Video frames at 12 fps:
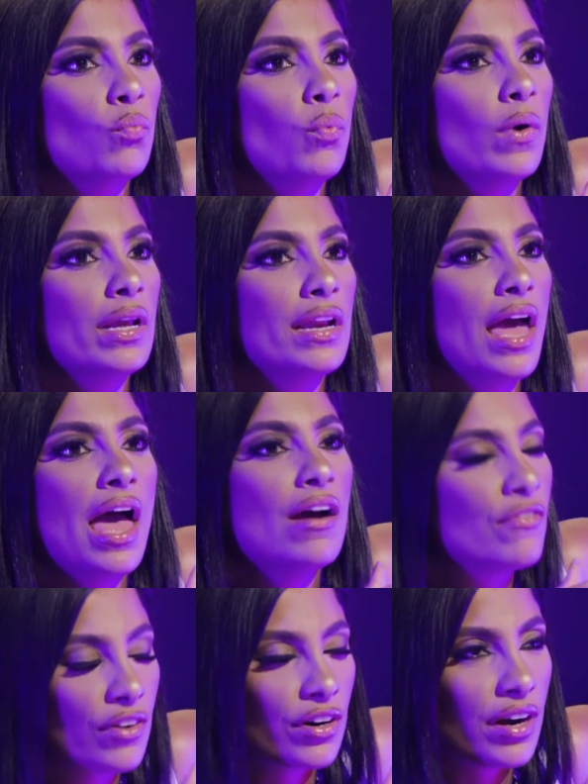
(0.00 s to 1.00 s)

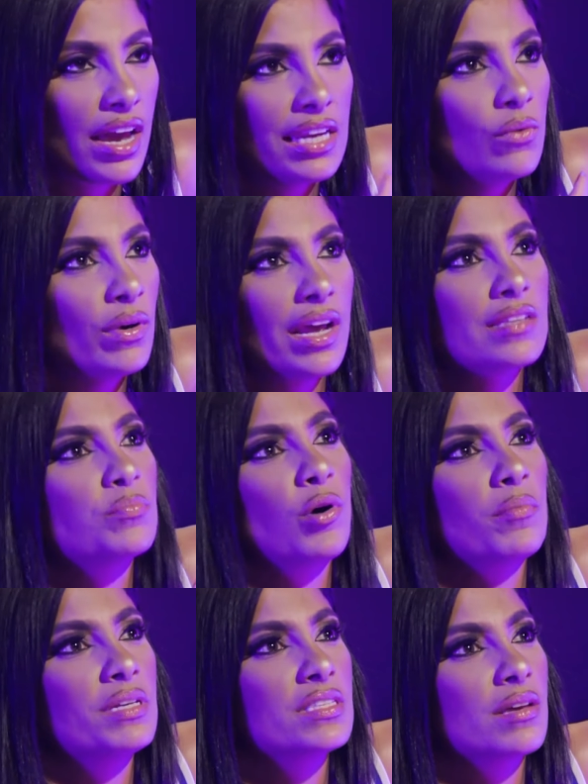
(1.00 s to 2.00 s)
whenever anyone has
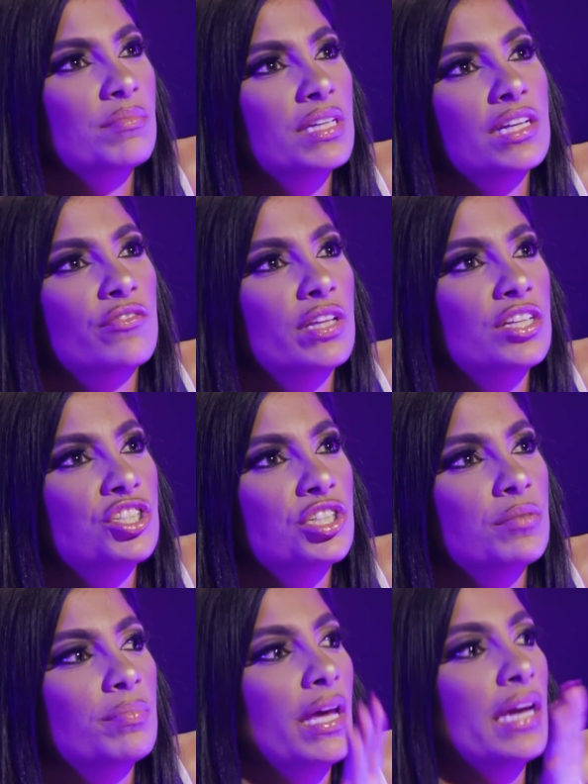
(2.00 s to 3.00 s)
bought me something in a
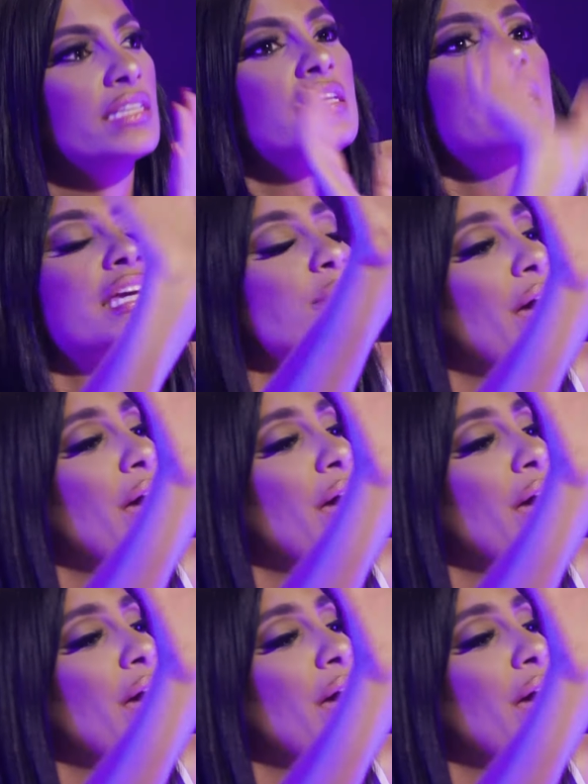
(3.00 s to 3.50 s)
relationship, like, take it